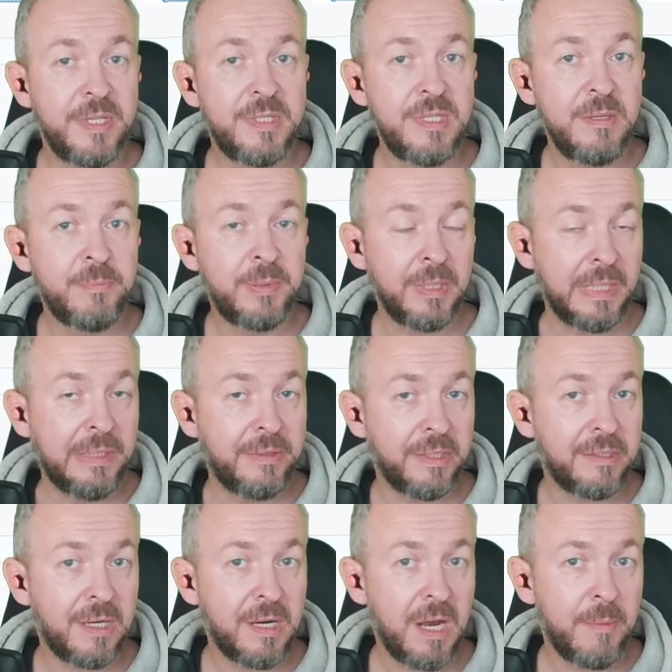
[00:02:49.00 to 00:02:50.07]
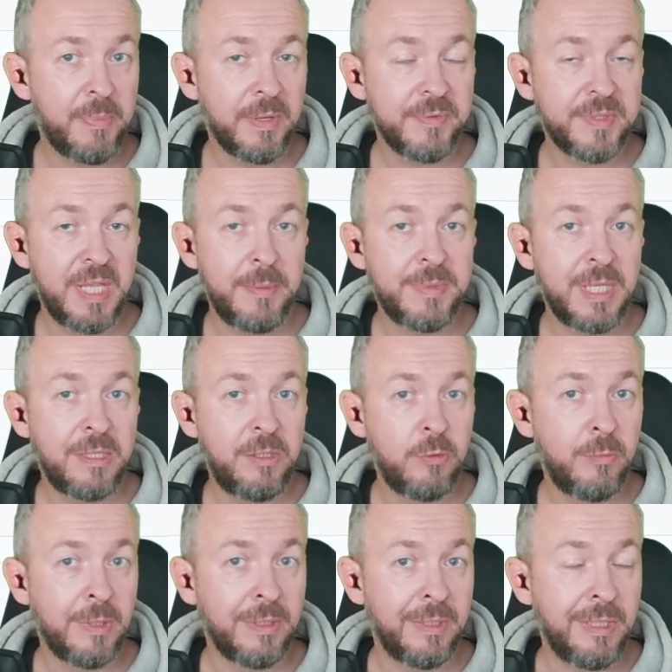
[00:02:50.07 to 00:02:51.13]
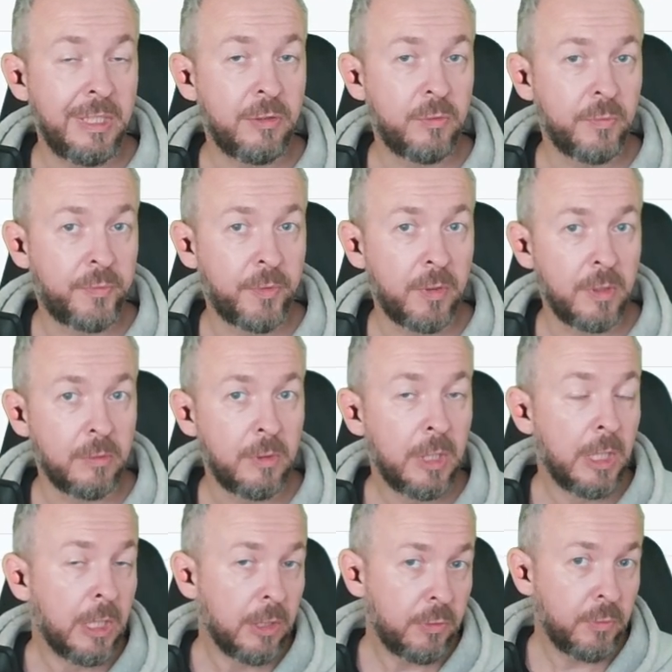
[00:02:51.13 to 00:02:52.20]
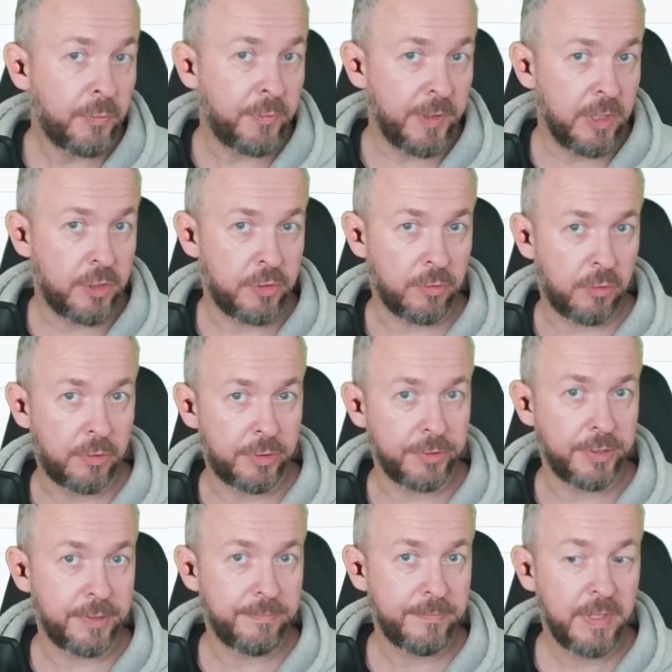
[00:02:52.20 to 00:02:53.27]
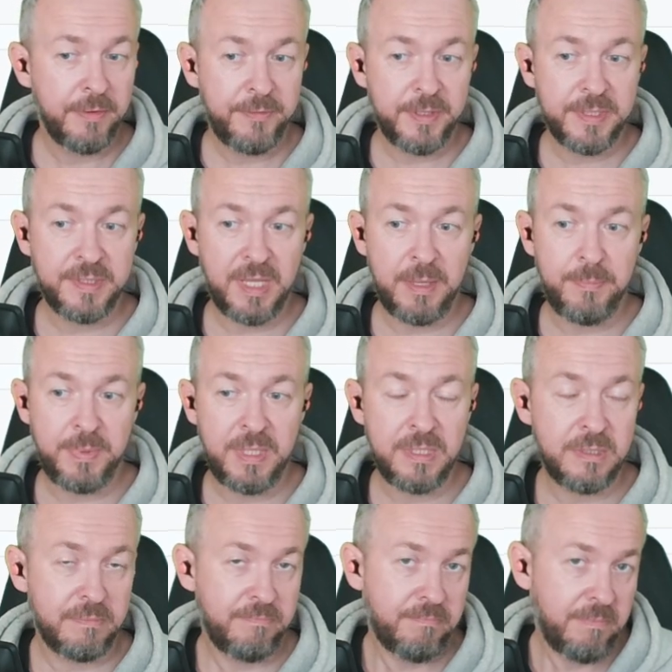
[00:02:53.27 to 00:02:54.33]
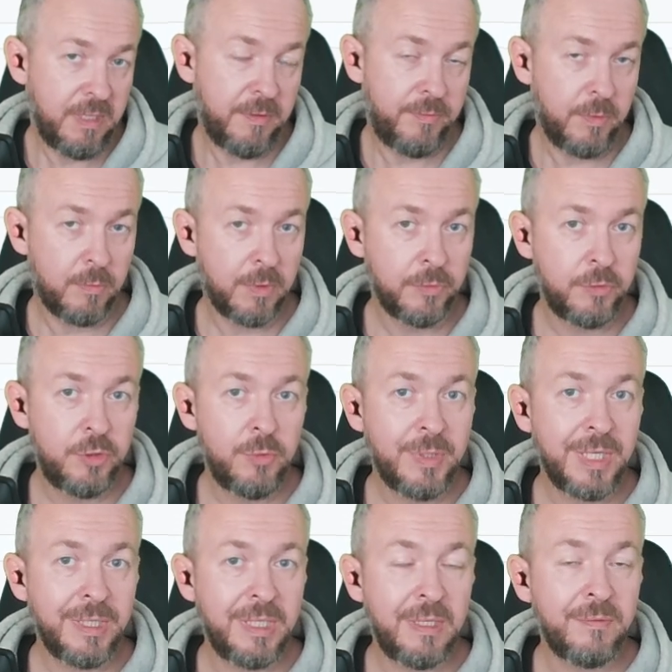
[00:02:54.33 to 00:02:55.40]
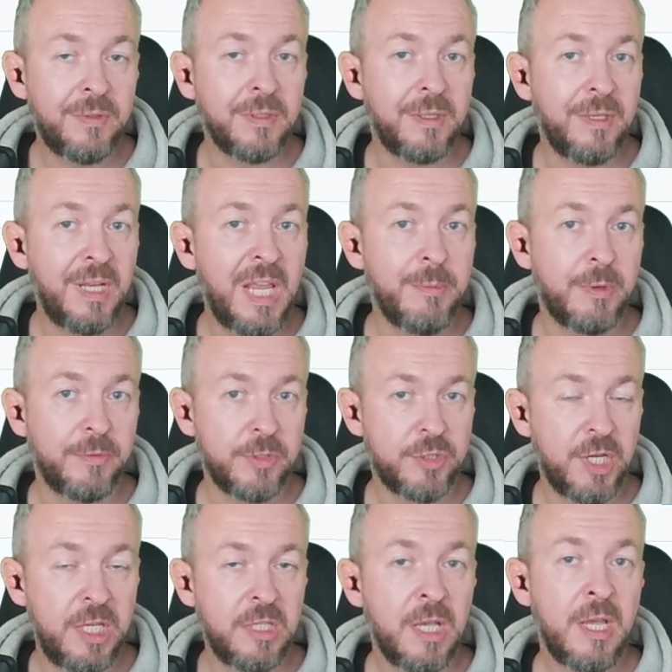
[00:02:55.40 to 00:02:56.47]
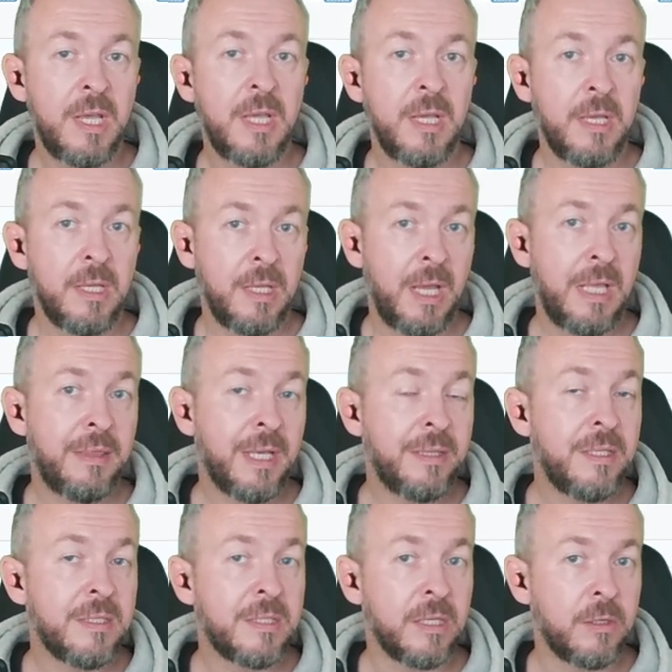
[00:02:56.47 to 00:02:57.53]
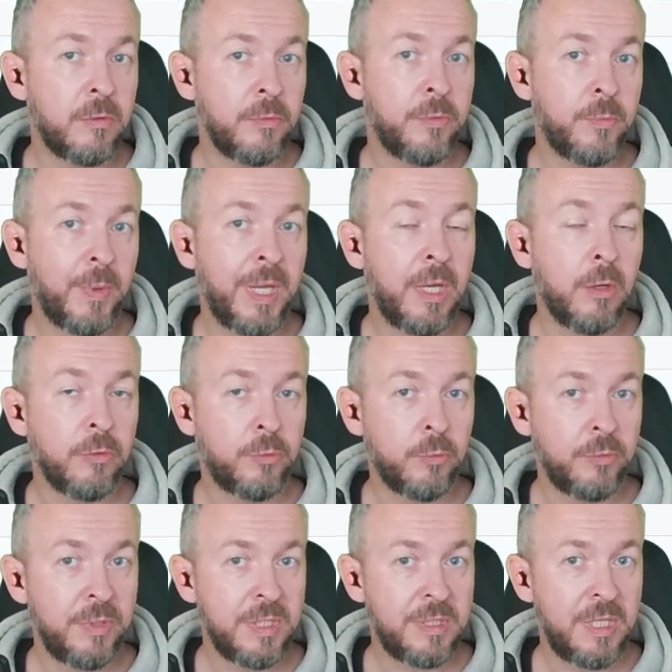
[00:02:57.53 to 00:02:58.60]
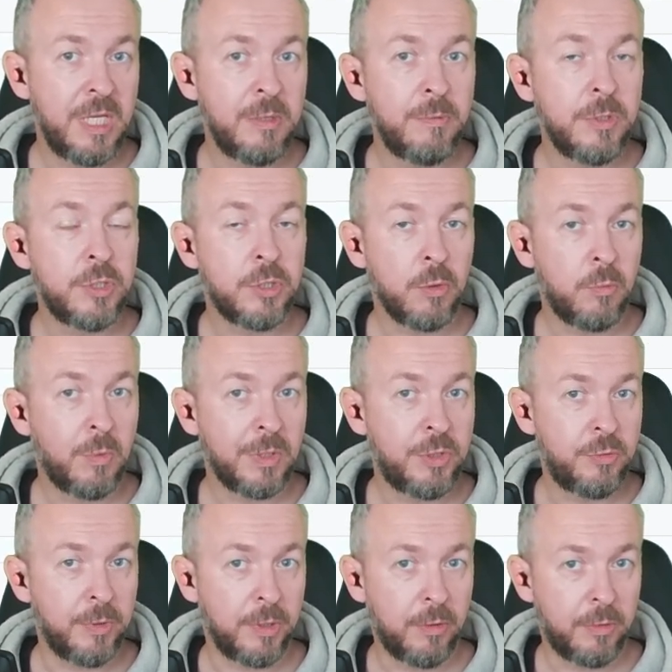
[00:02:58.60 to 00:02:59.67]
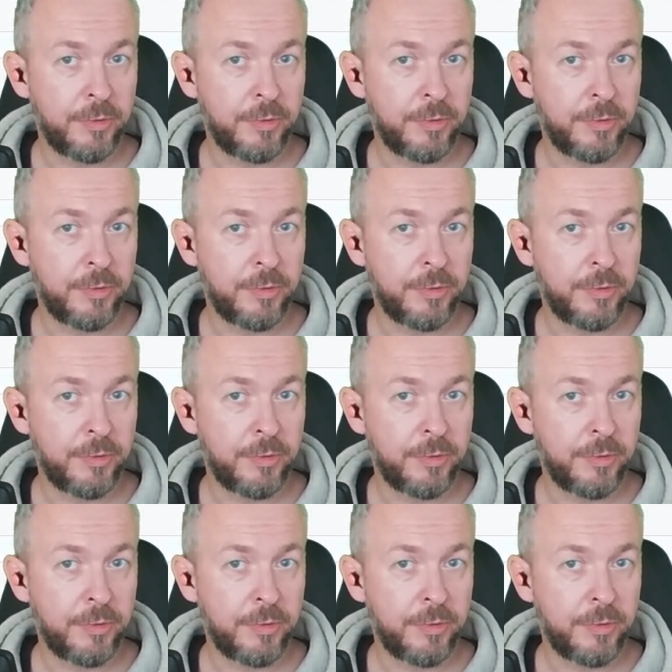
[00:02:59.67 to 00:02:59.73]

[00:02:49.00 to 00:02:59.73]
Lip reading: very simple, and there are a couple of steps that you will need to follow to finish your order. First step is, if you want, you can give the name of the shade, and that is a good way to distinguish what you are